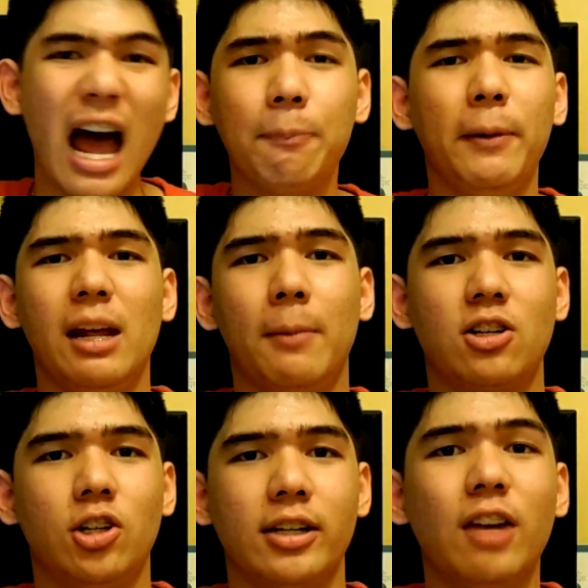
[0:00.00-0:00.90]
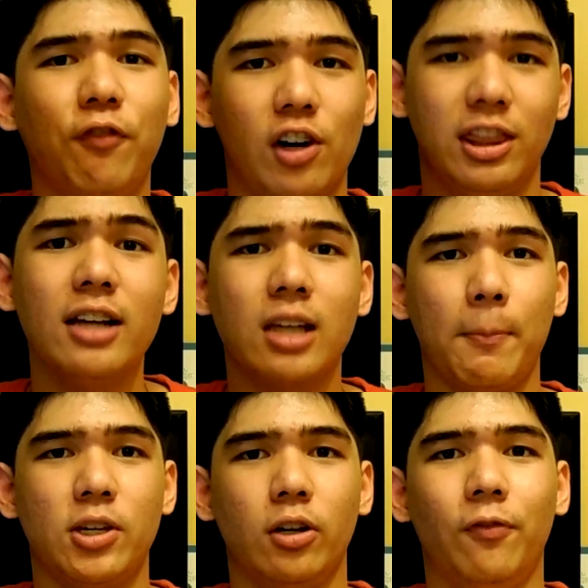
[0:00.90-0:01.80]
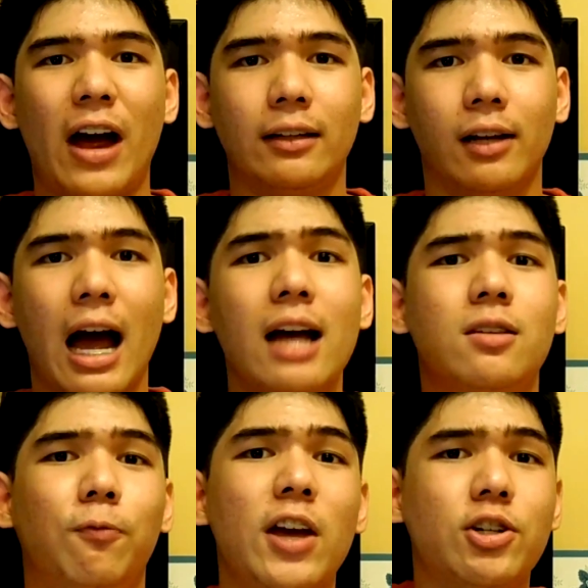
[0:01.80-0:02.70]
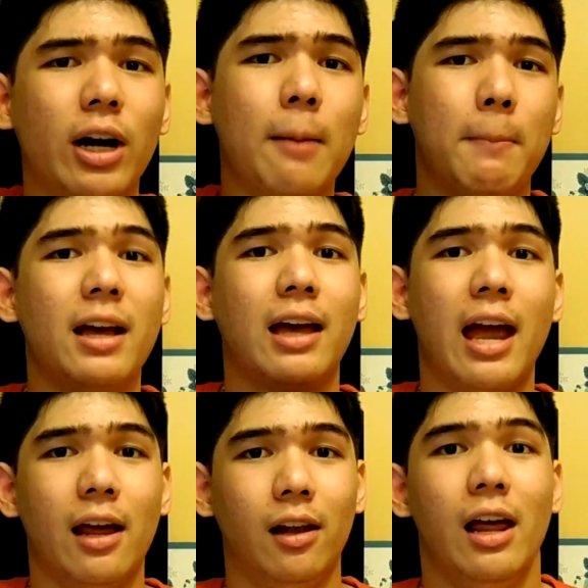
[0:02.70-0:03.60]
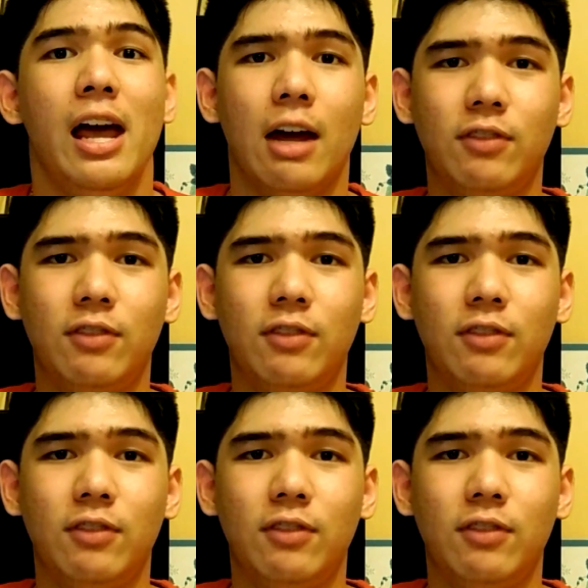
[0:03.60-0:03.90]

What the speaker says: And that pretty much does it for this episode of Battle Guides featuring Mikhail.